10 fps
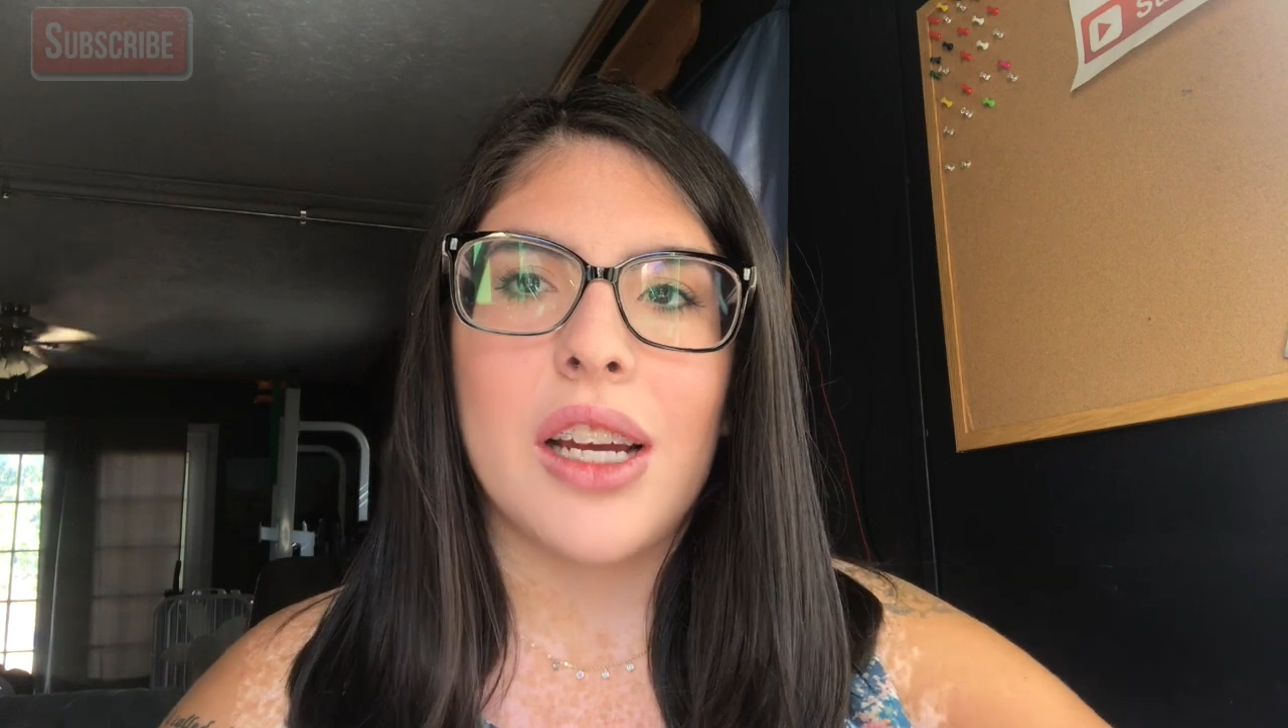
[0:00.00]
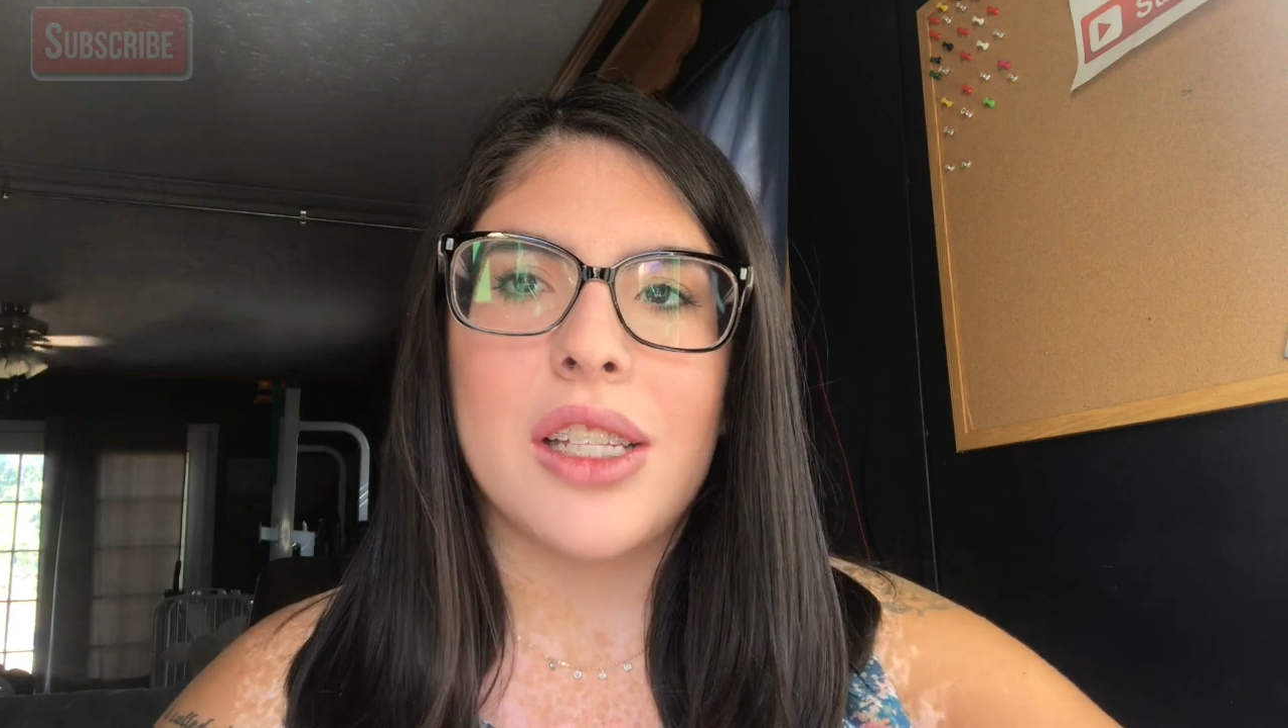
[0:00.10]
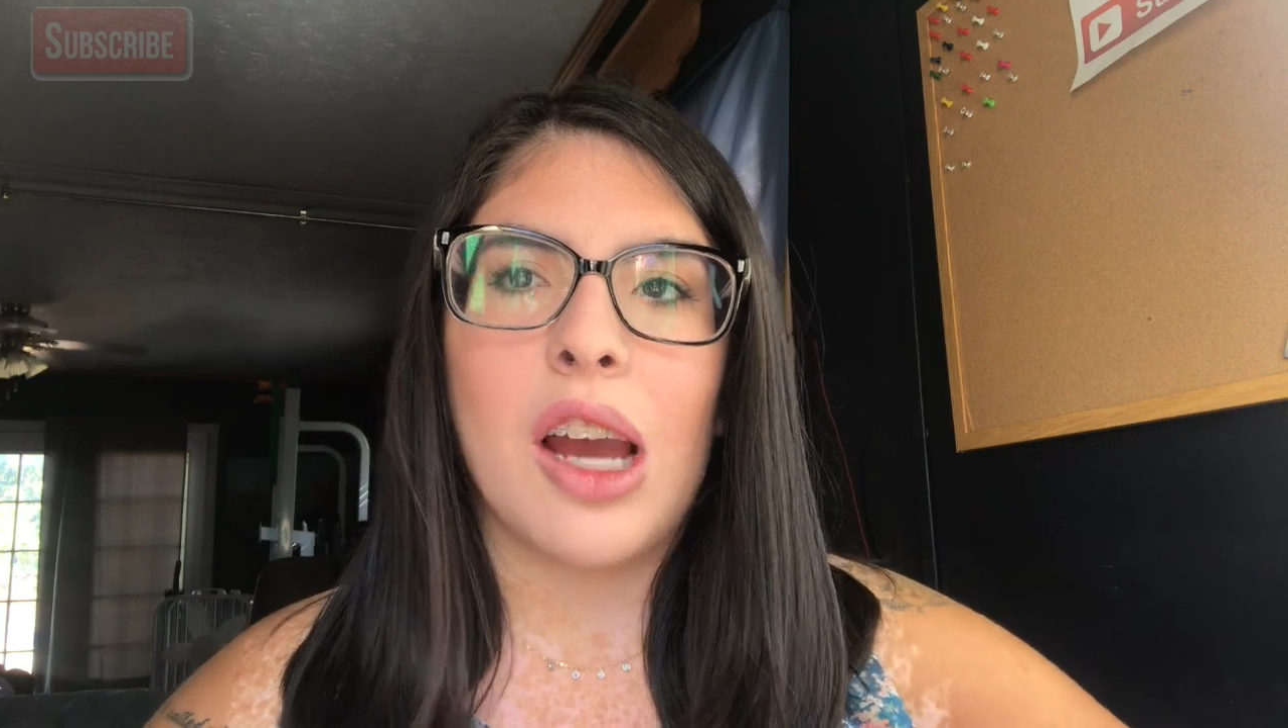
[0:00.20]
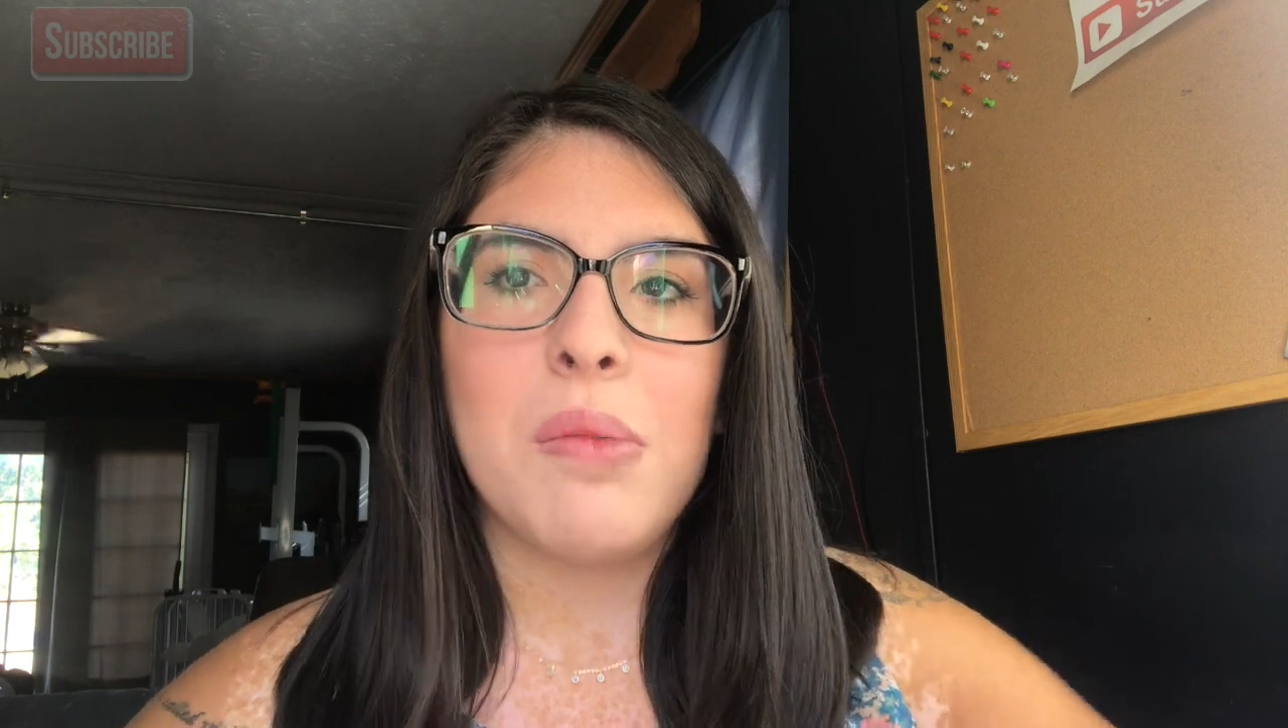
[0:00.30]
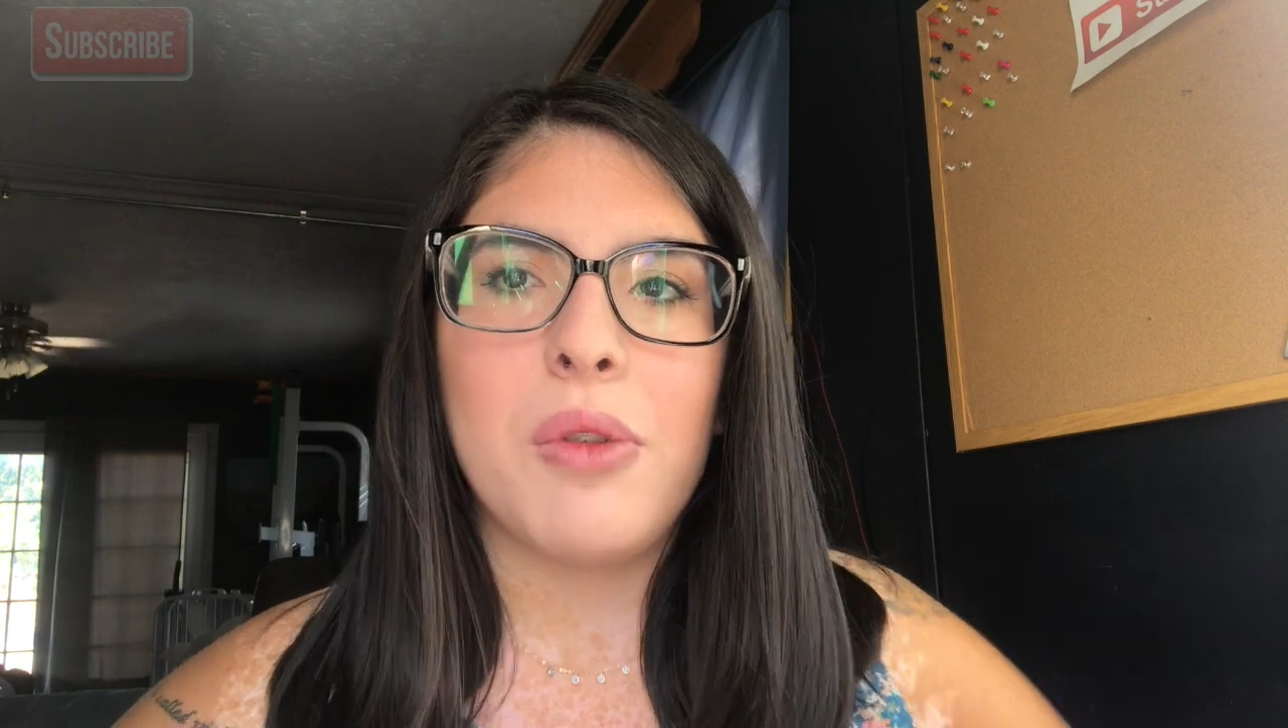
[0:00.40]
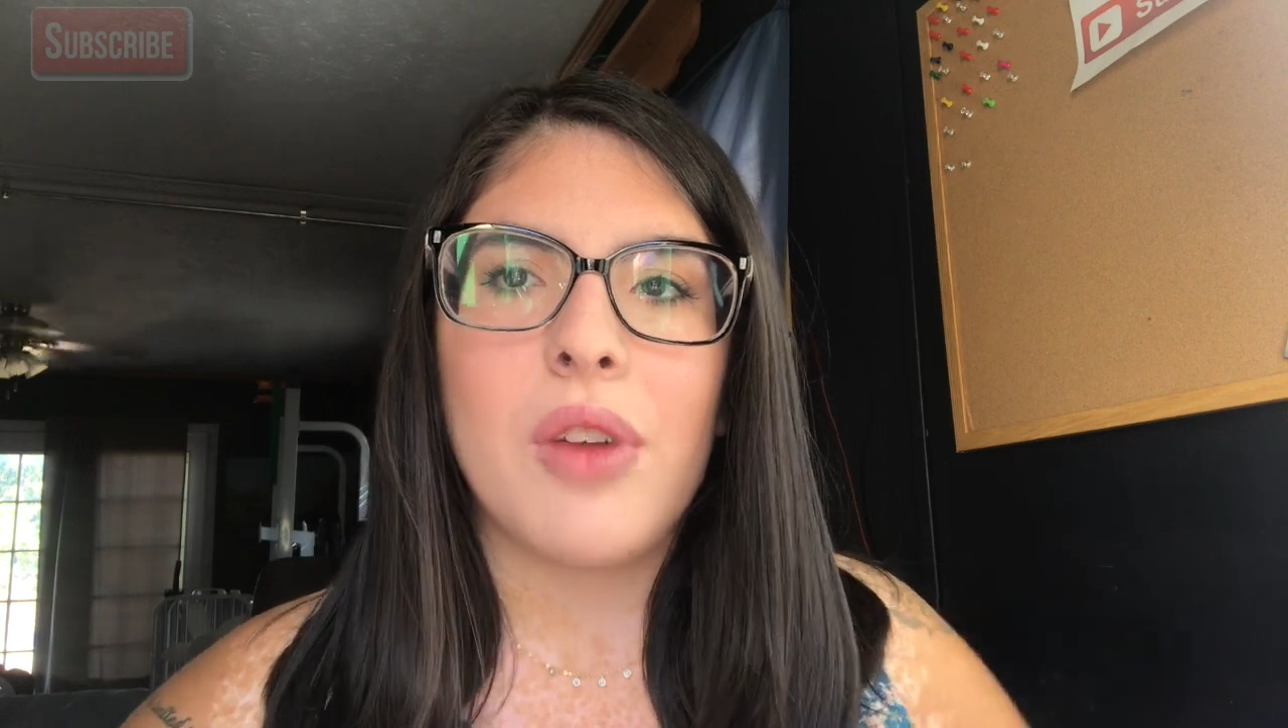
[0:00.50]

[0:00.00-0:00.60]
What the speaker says: type of